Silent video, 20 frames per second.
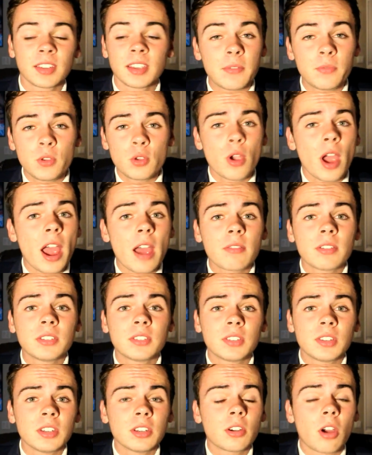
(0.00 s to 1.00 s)
If you haven't
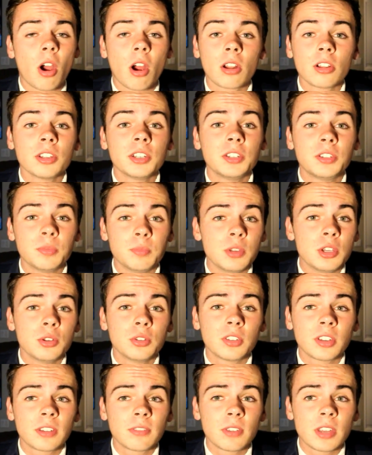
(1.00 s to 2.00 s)
seen Karlie's
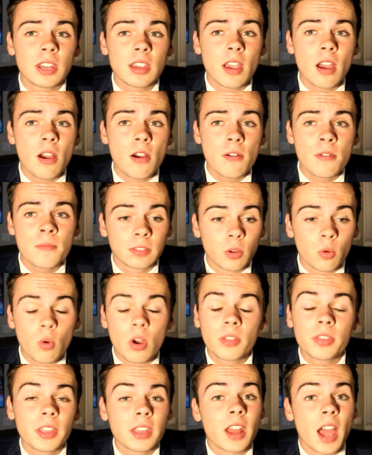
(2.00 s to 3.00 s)
music video, the
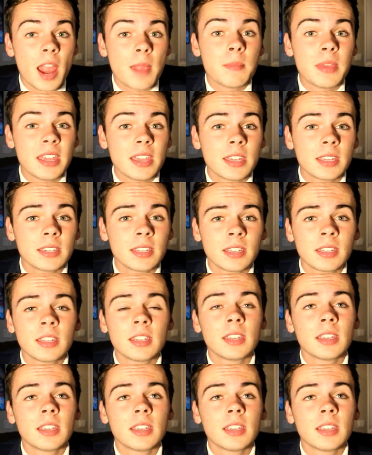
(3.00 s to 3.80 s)
one that I'm in,